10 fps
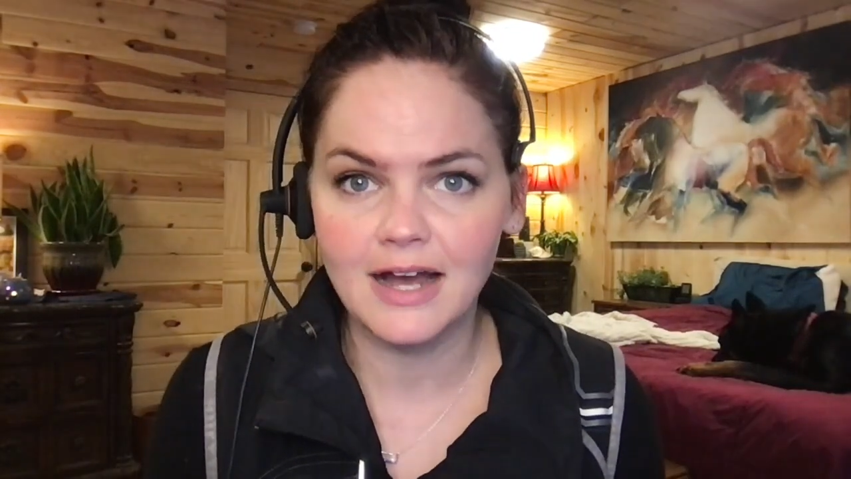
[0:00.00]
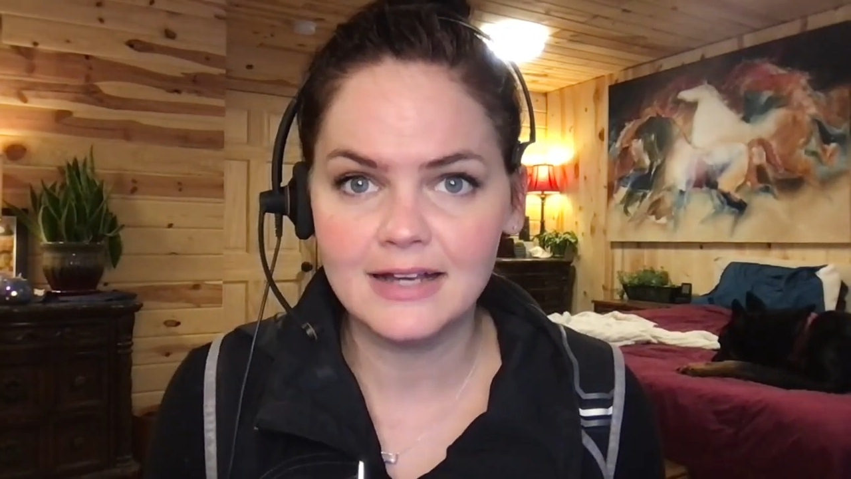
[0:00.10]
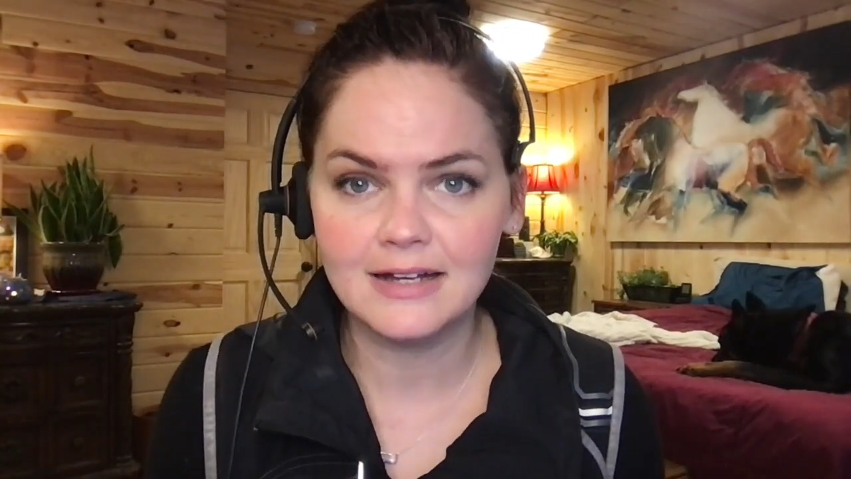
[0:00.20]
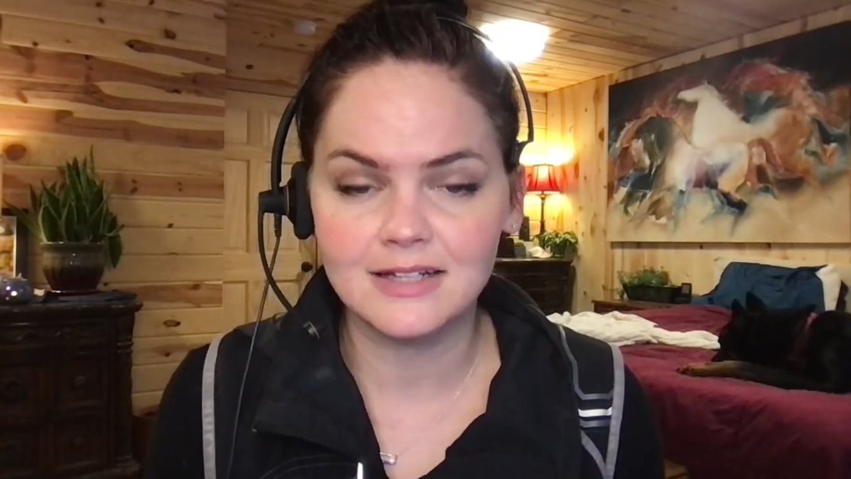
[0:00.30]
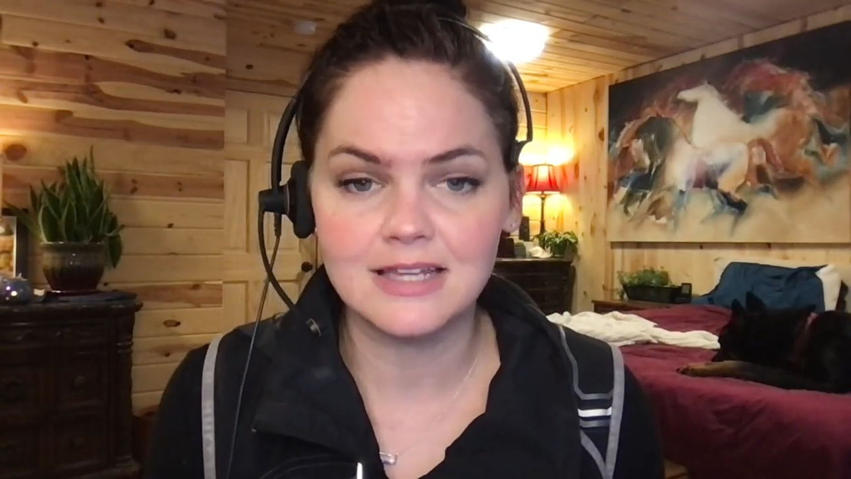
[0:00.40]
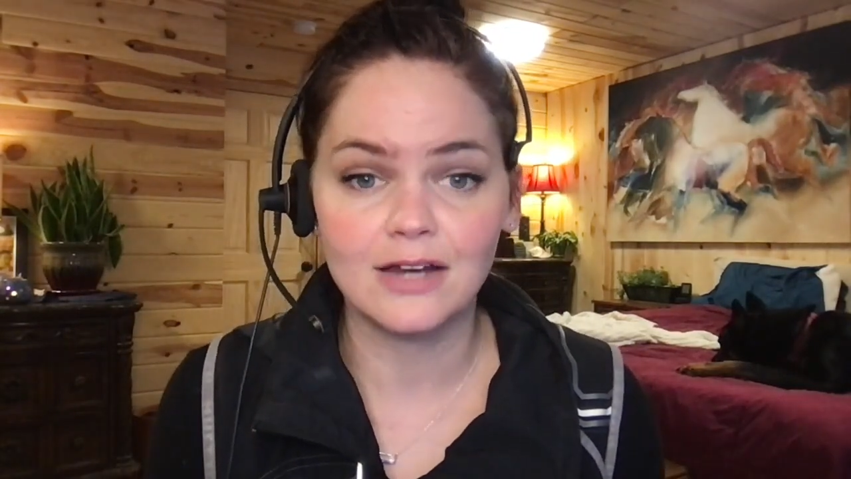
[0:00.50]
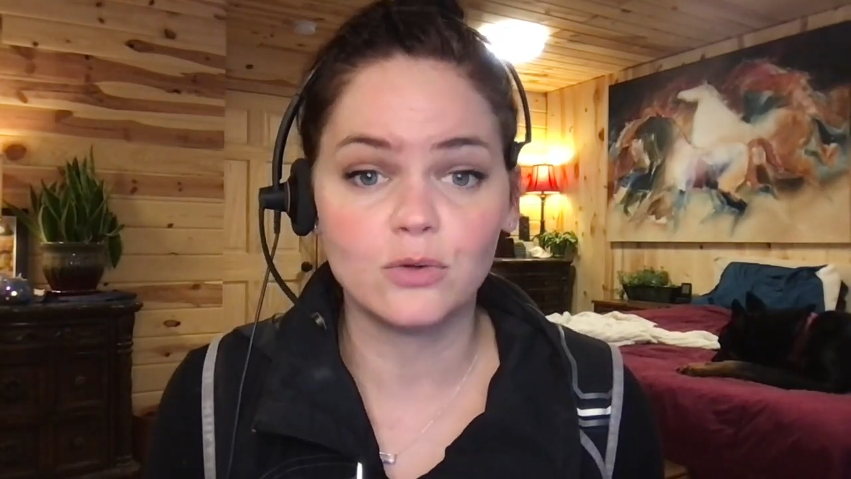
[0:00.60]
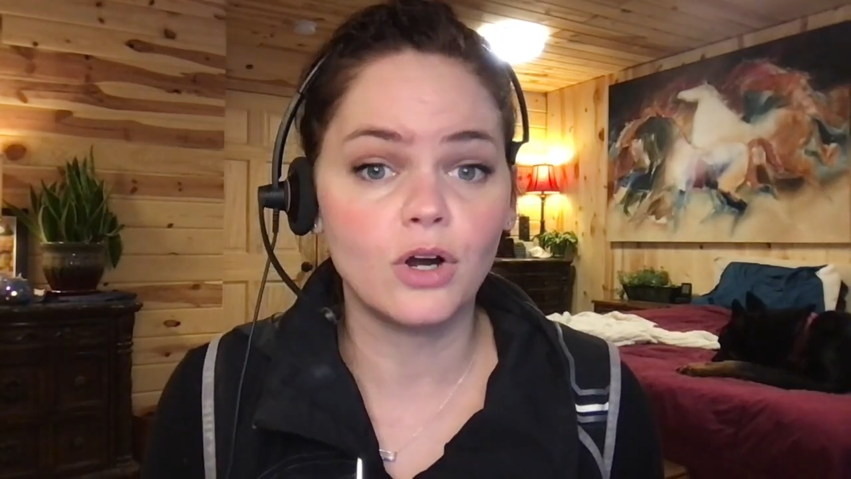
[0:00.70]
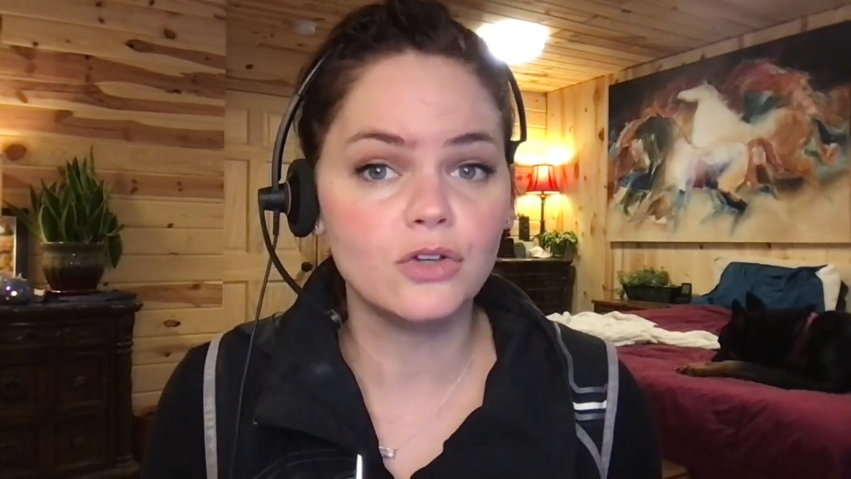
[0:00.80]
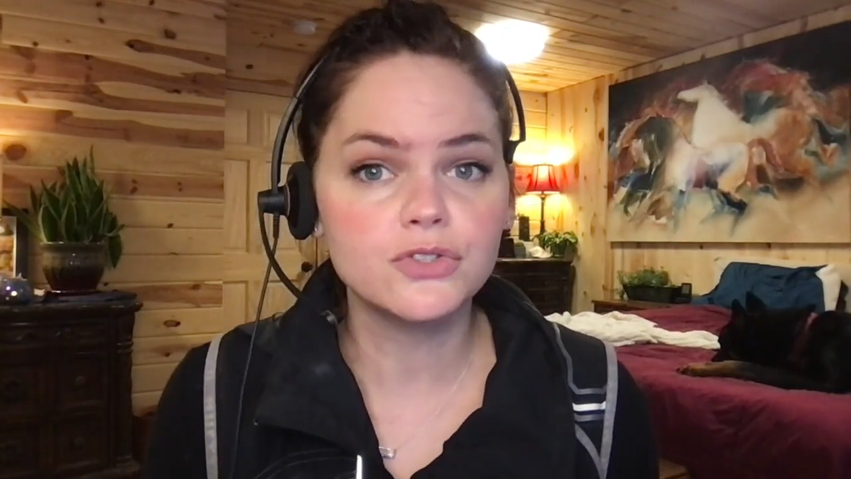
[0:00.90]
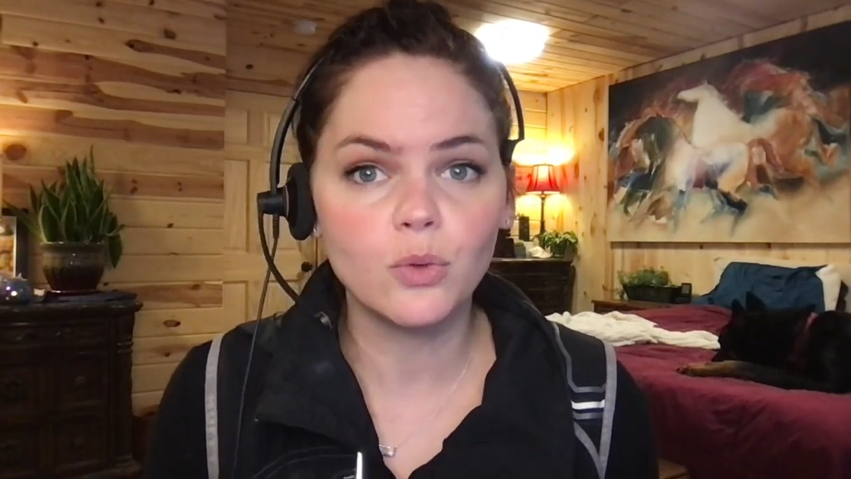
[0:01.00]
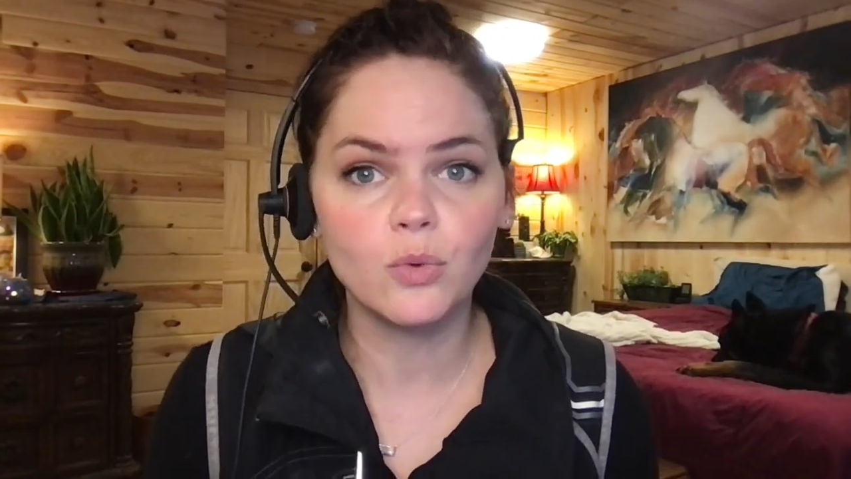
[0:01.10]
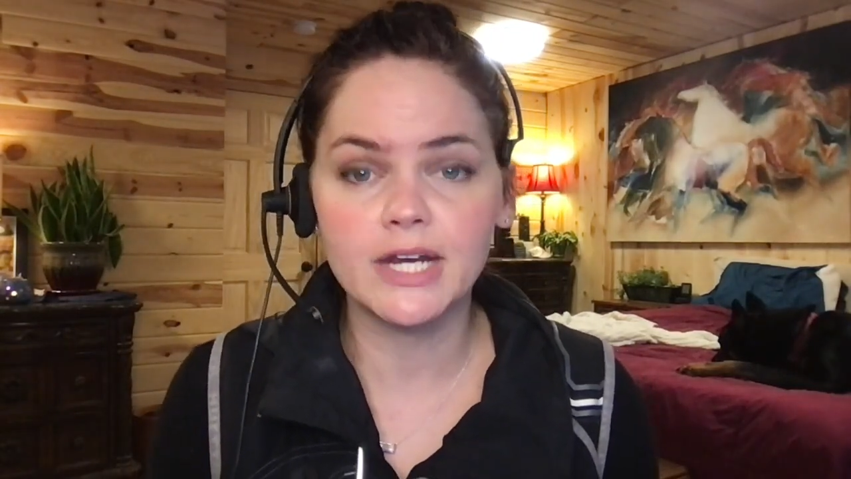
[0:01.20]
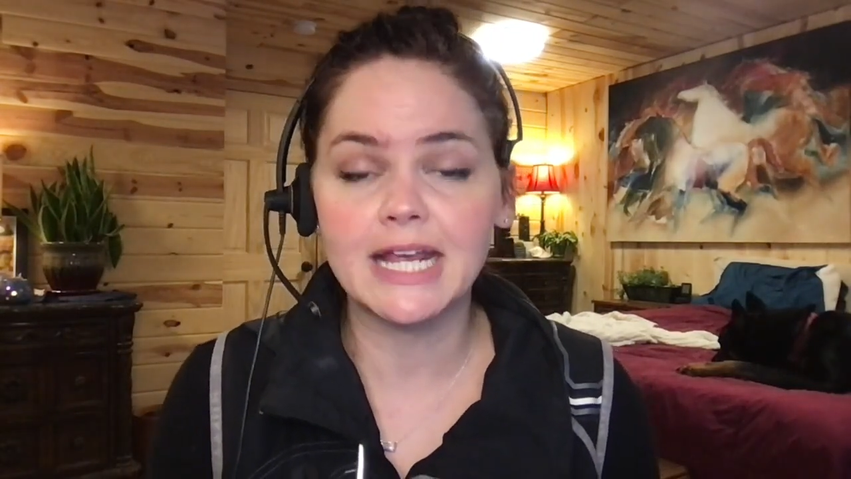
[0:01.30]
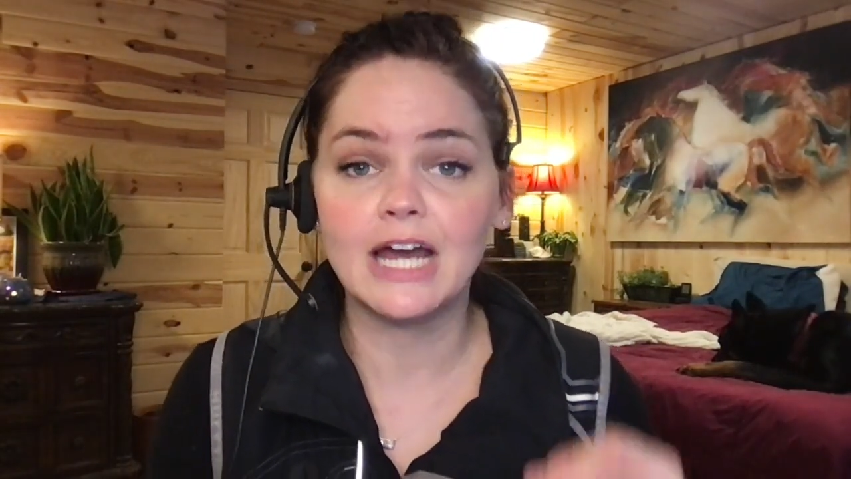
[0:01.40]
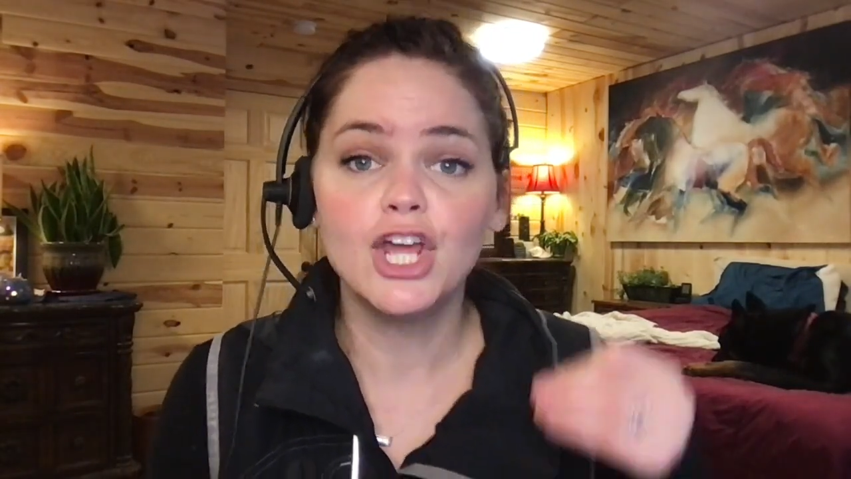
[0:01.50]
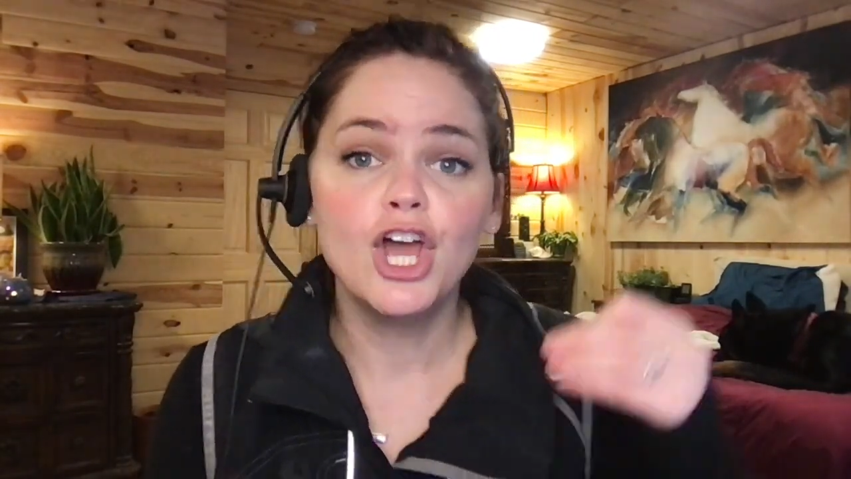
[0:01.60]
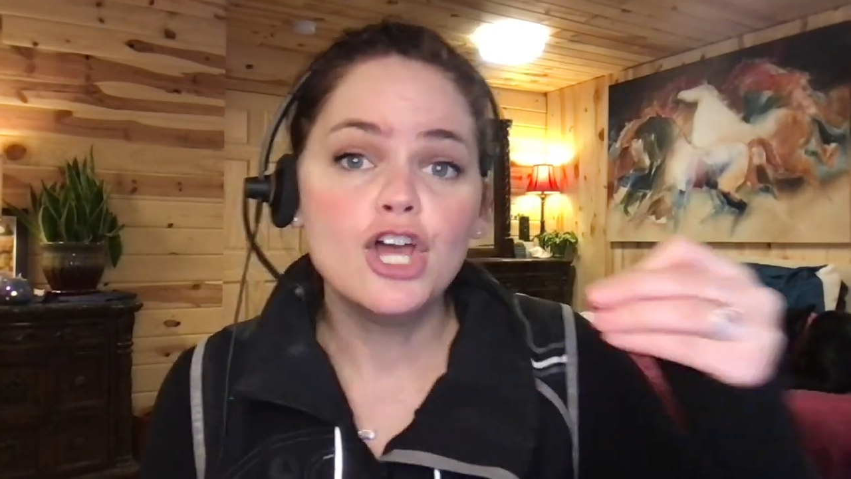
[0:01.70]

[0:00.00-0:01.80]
eye contact, we're also working on